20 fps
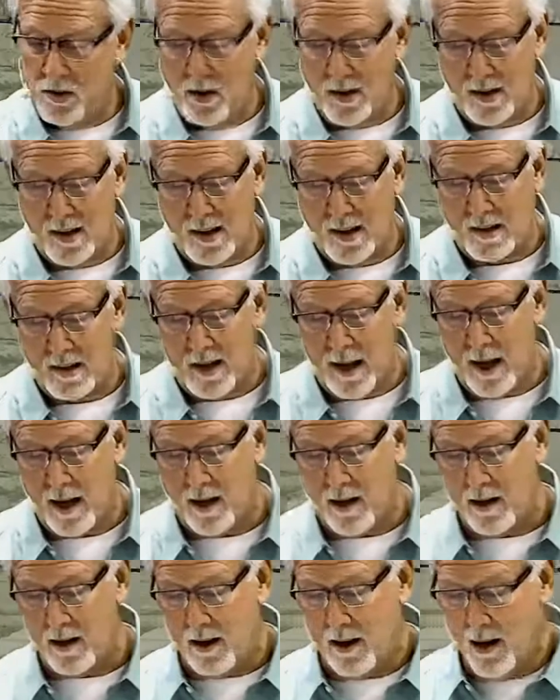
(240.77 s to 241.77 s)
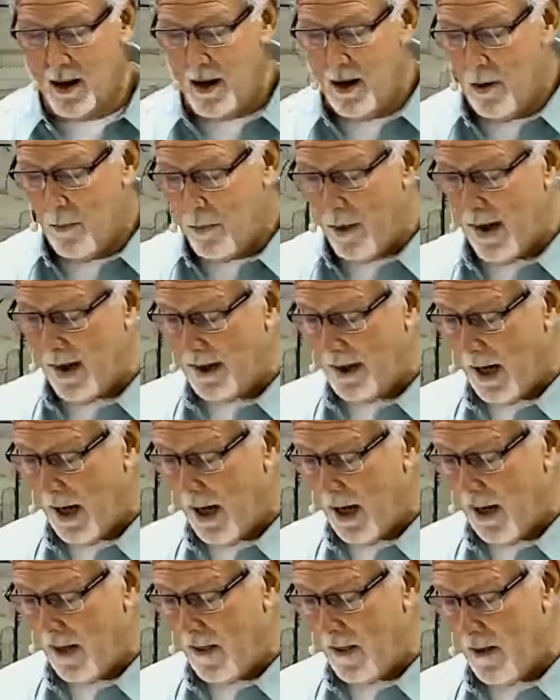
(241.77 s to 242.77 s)
his letter by
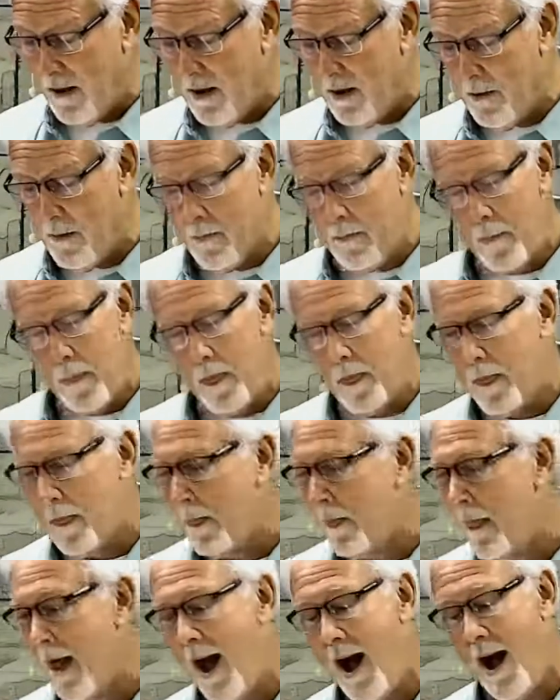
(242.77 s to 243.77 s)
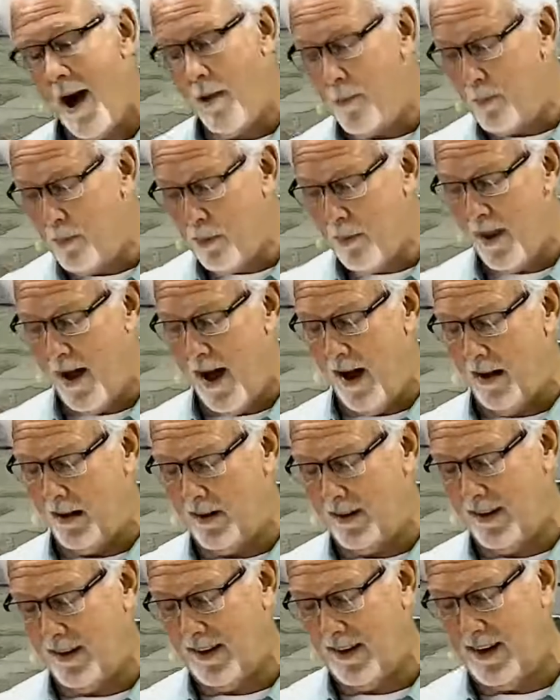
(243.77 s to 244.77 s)
telling them how
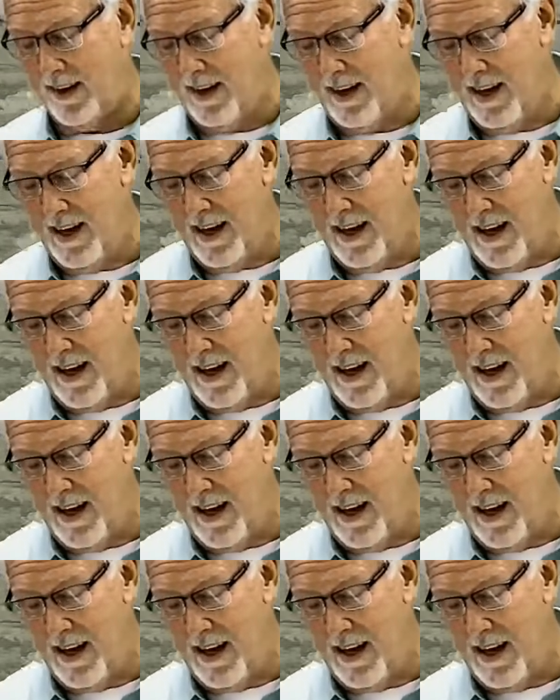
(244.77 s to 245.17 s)
blessed and